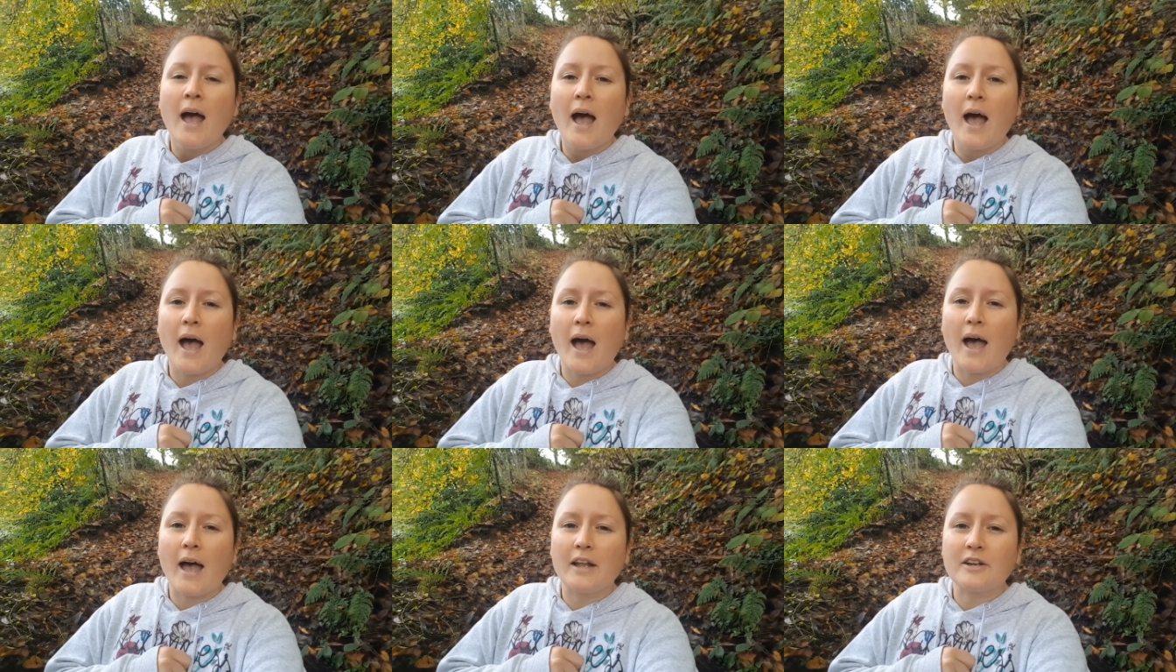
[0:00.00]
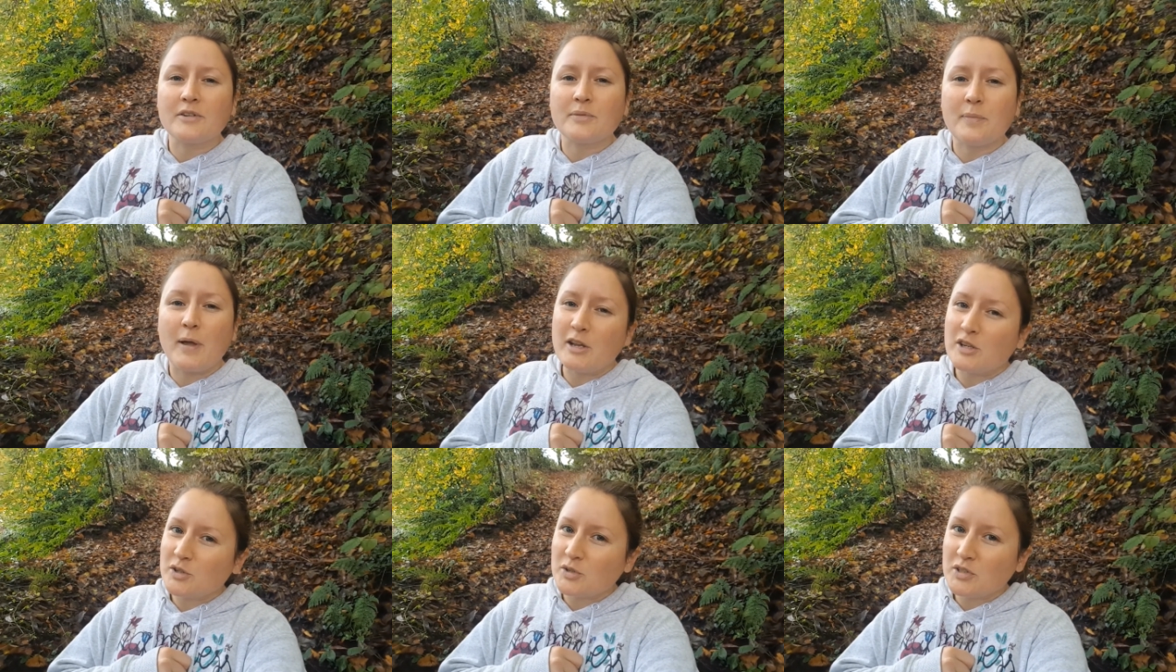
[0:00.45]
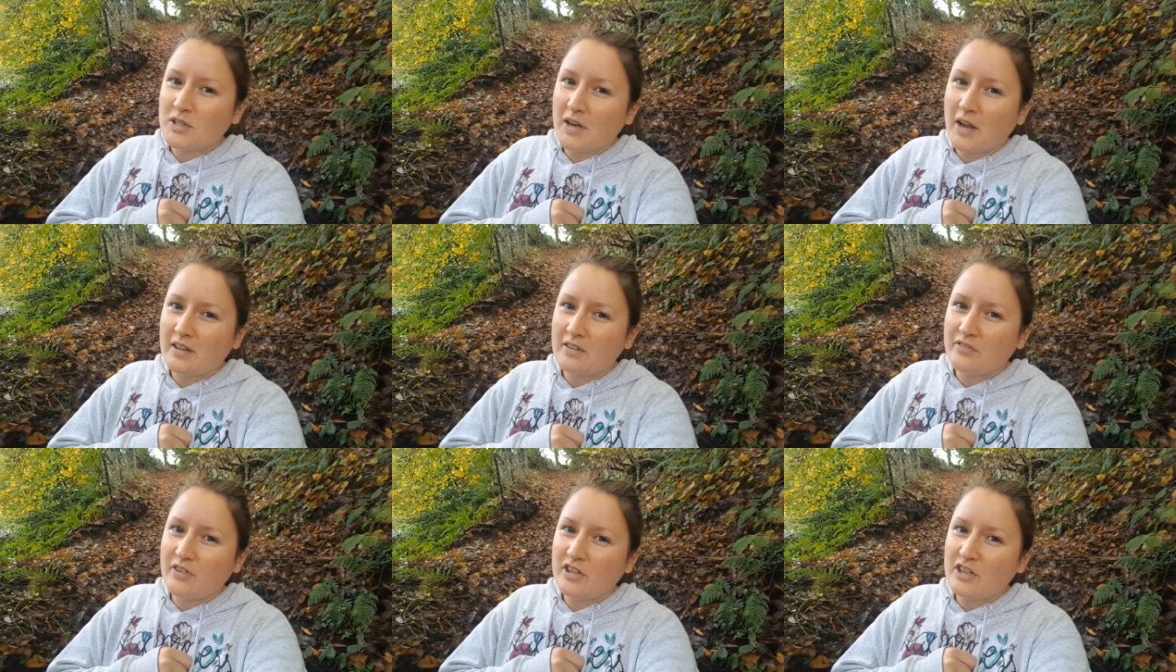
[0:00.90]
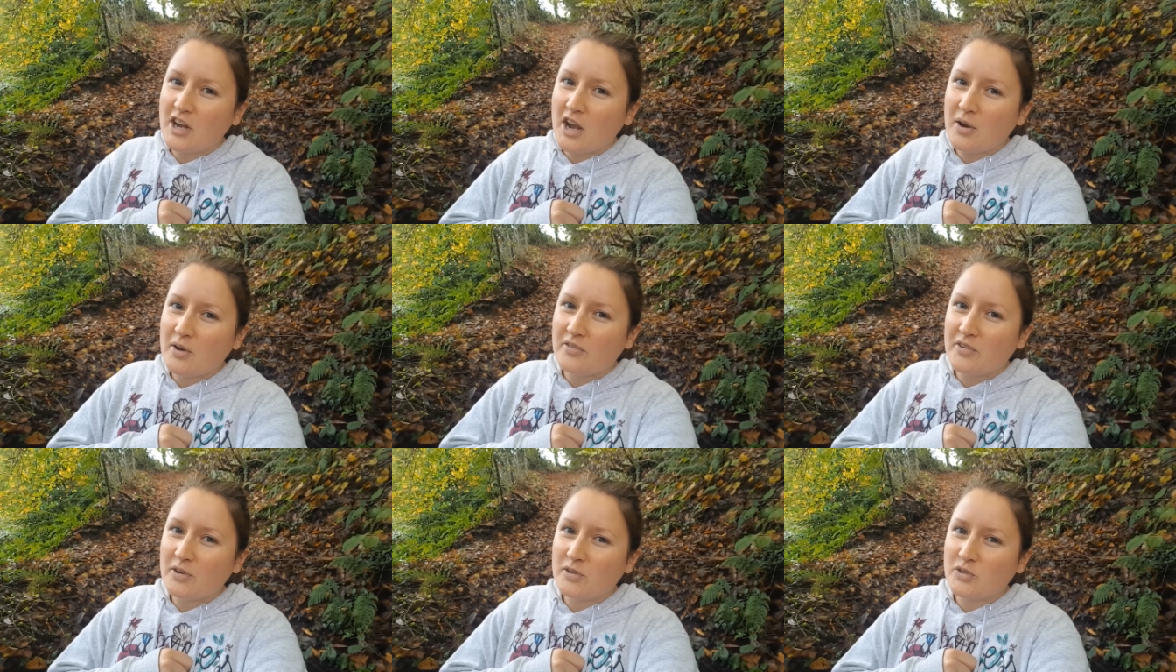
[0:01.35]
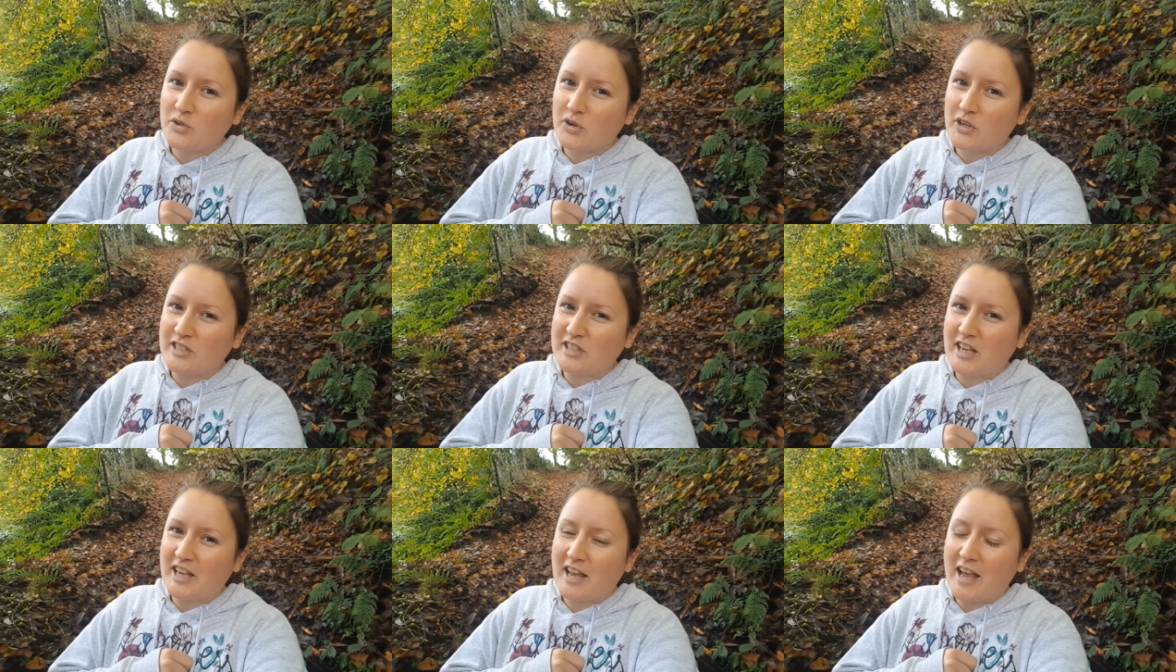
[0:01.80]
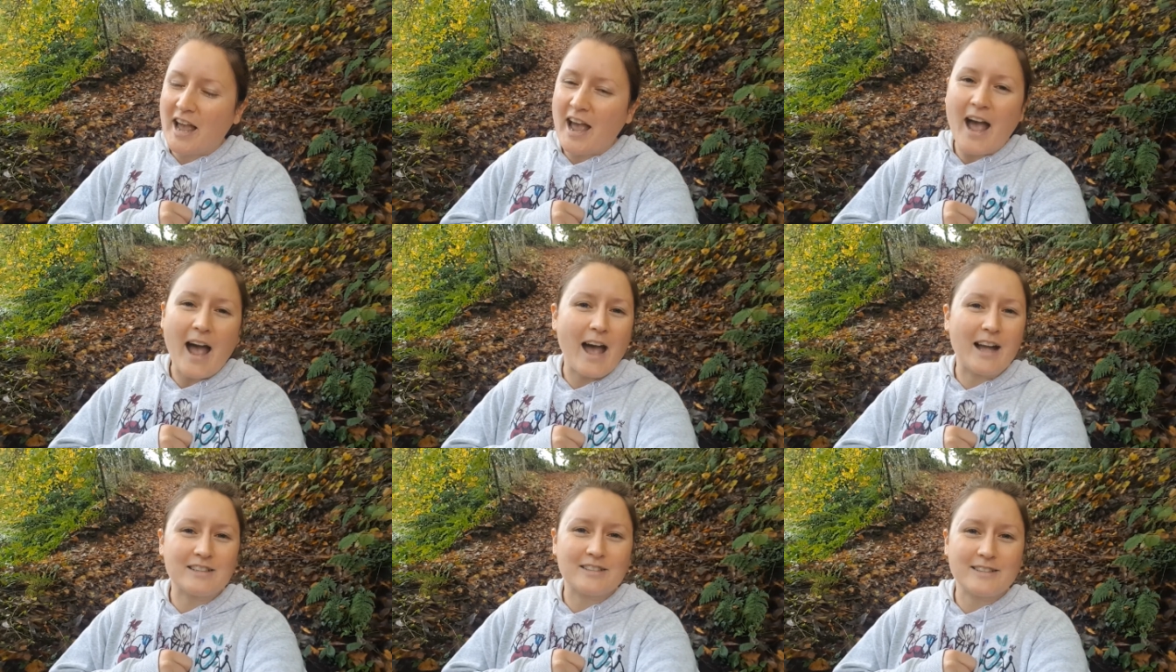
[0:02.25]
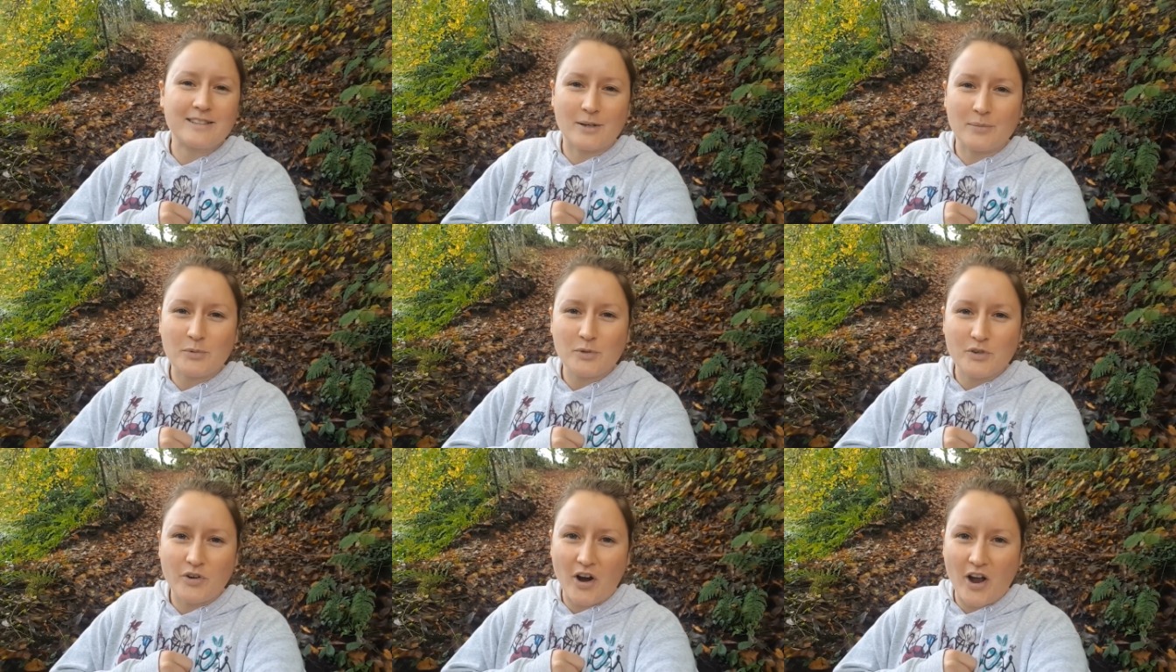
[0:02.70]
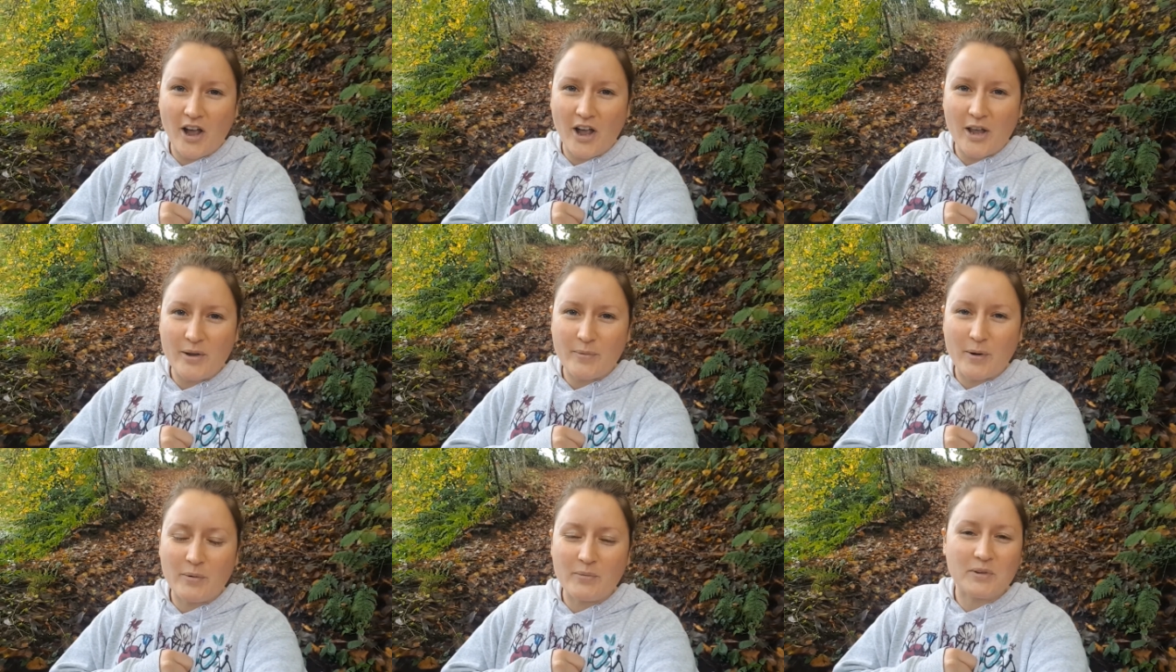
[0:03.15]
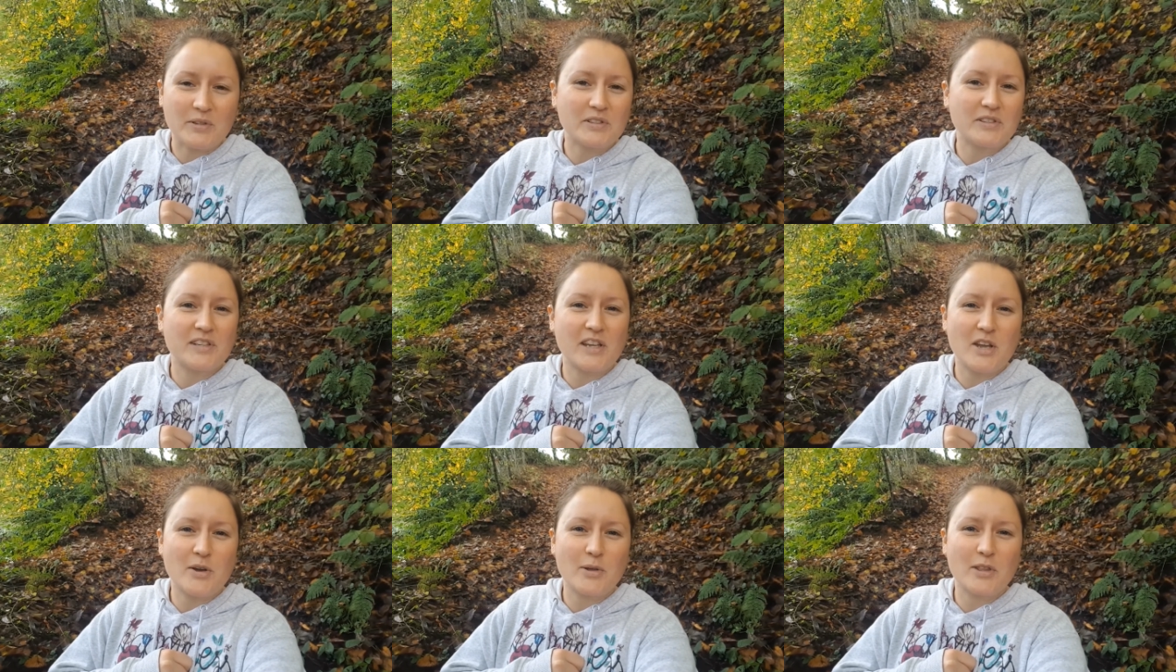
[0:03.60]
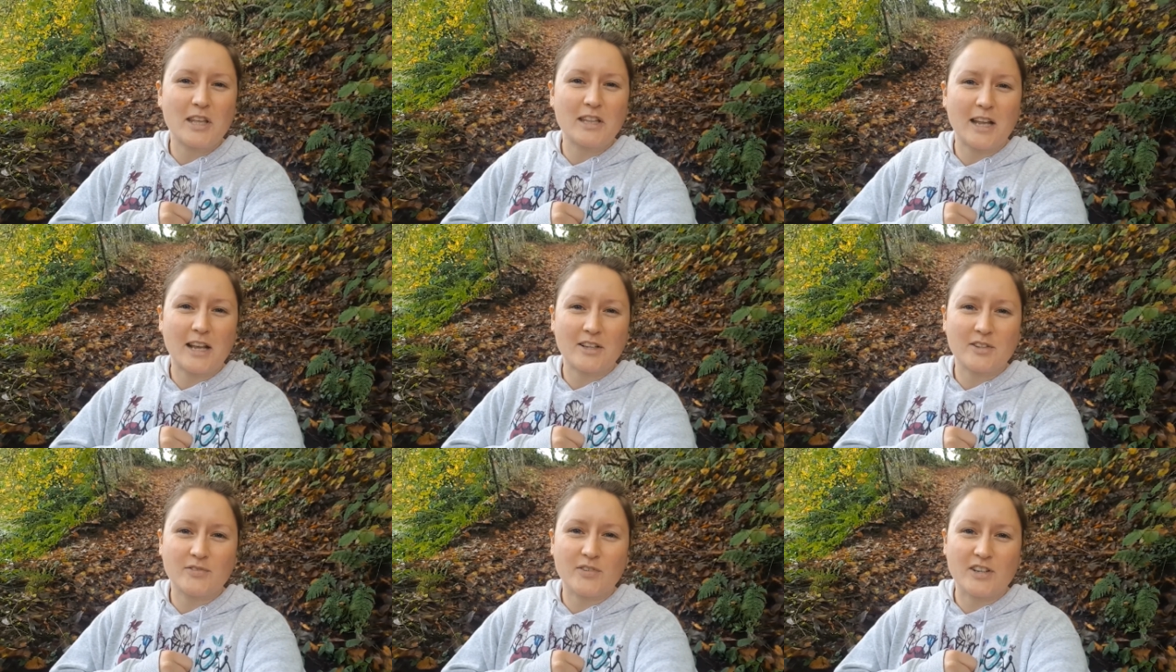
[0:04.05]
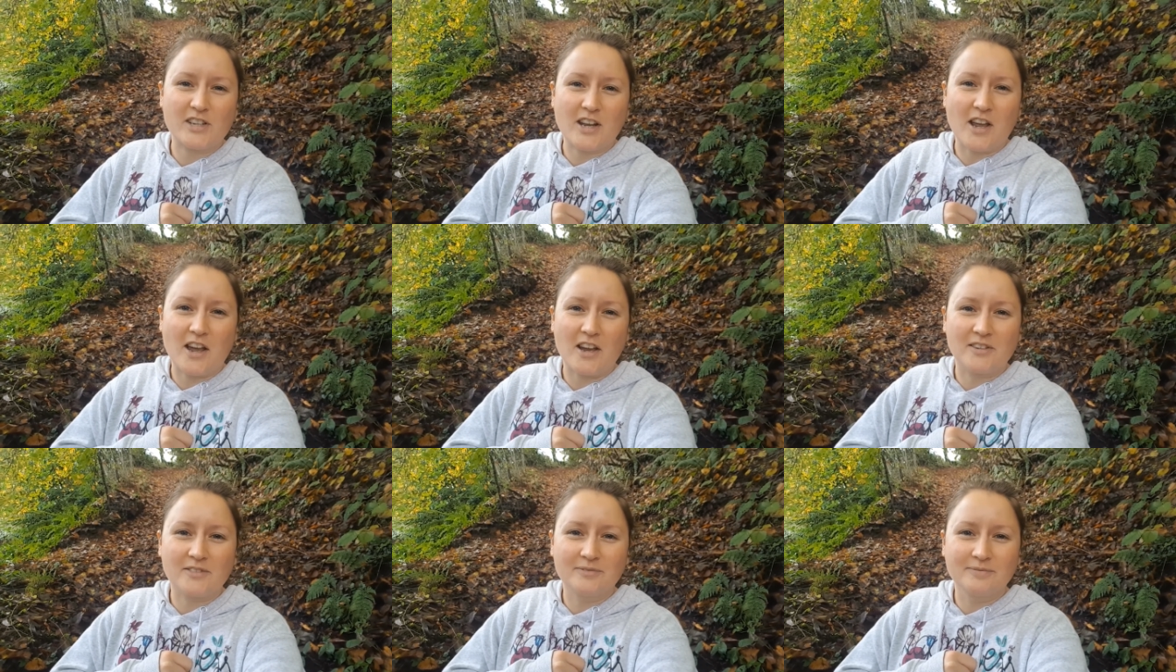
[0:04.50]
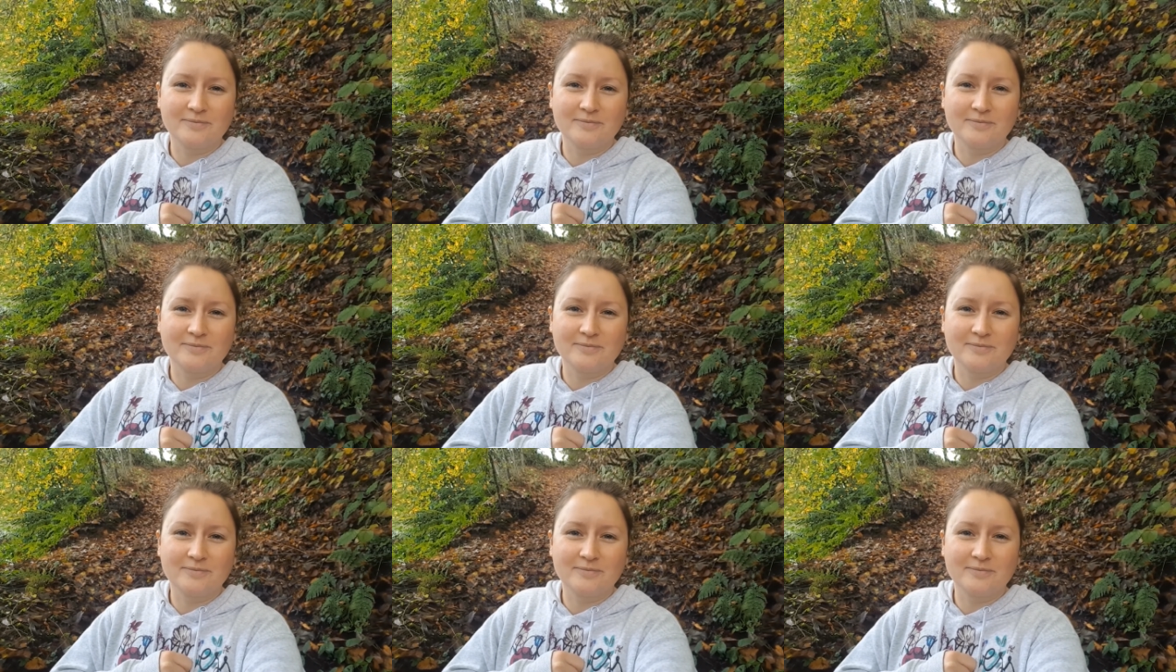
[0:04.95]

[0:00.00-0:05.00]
And make sure to like the video if you enjoyed it, and subscribe, and we'll see you in the next video.